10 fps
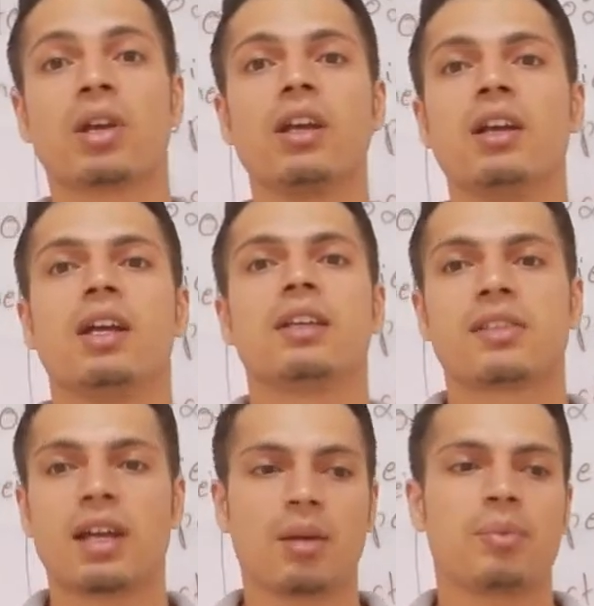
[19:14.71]
Okay,
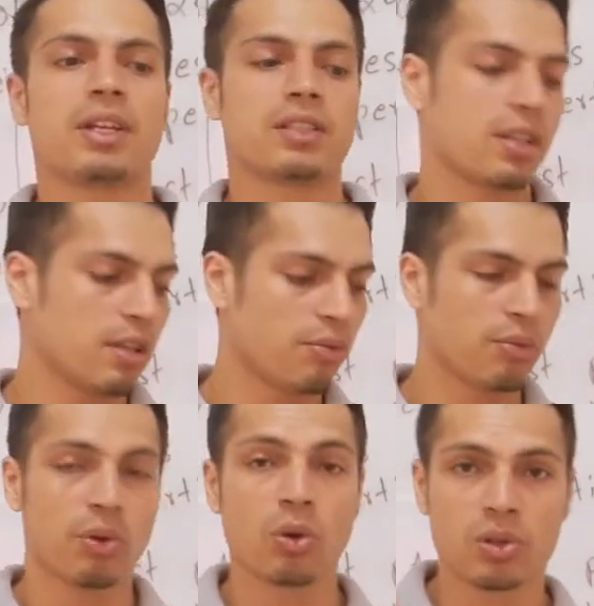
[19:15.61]
ceramics,
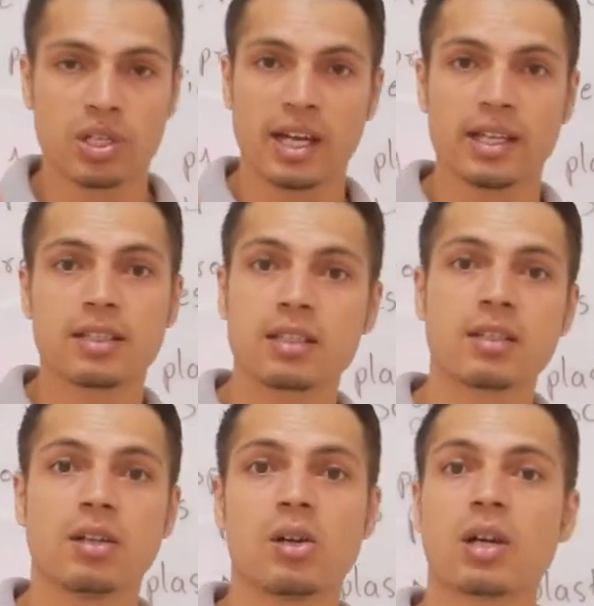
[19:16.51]
floor
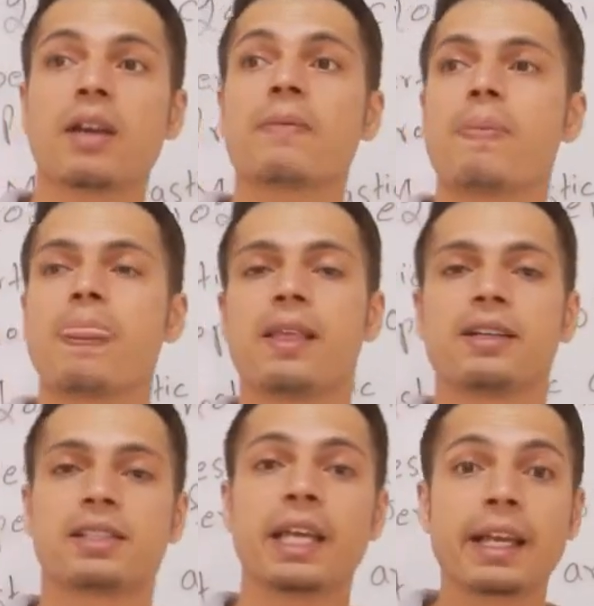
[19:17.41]
tiles. Okay,
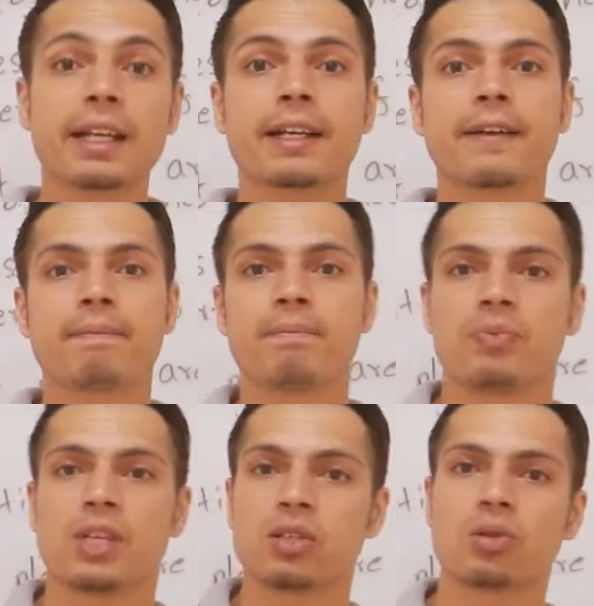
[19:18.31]
sink,
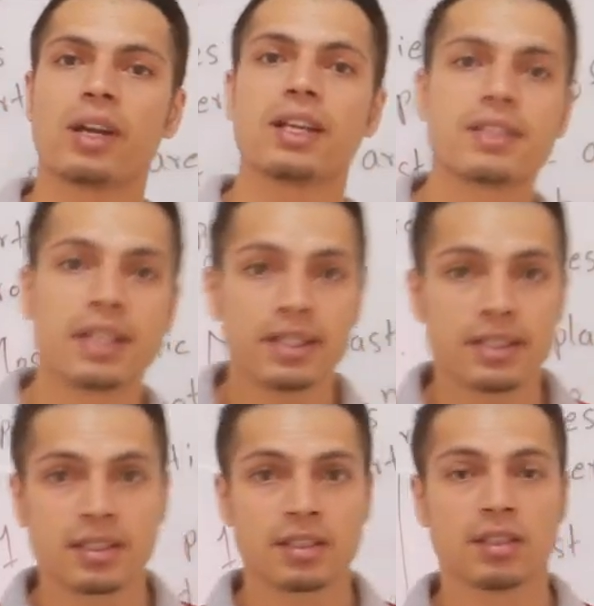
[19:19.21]
toilet
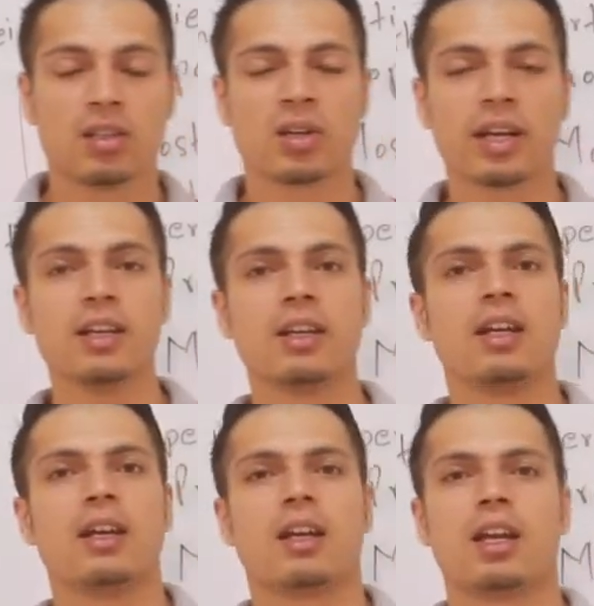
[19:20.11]
seats. Okay,
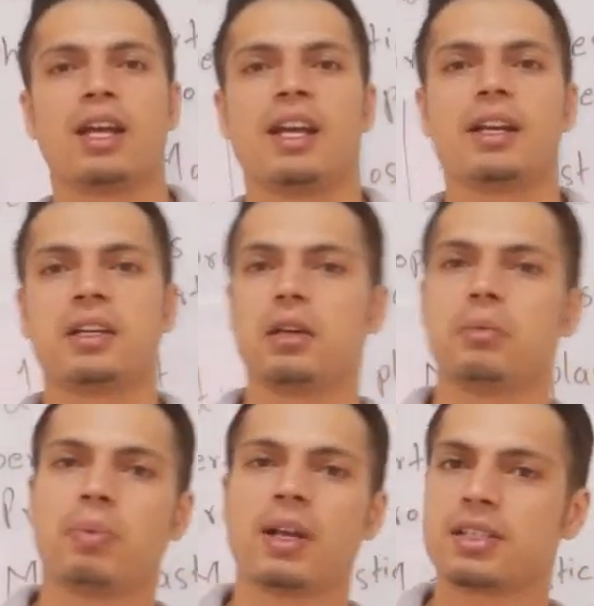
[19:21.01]
and
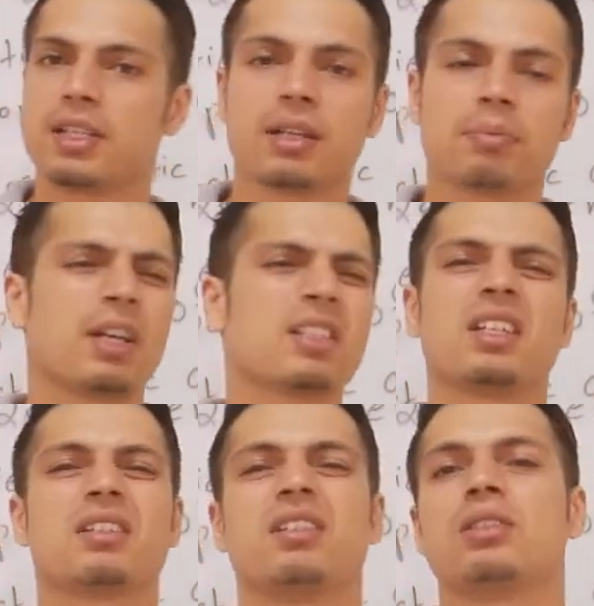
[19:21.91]
plastic
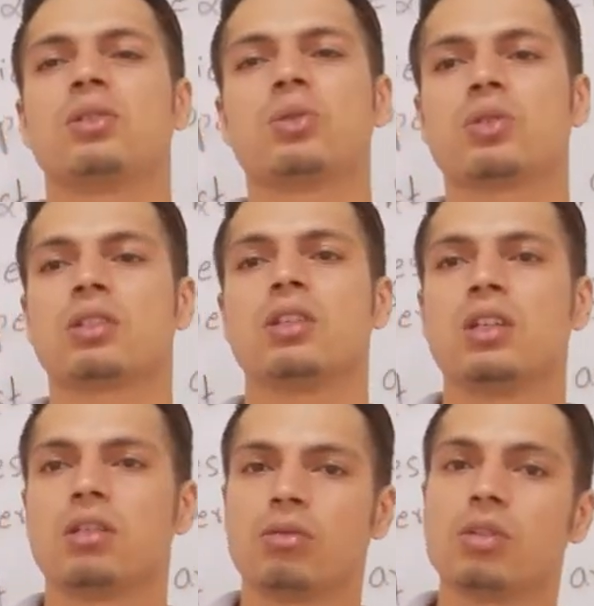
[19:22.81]
is used
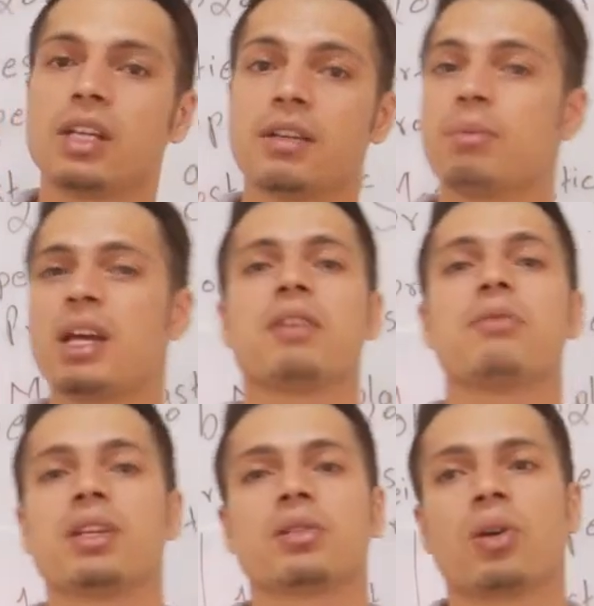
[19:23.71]
in many ways.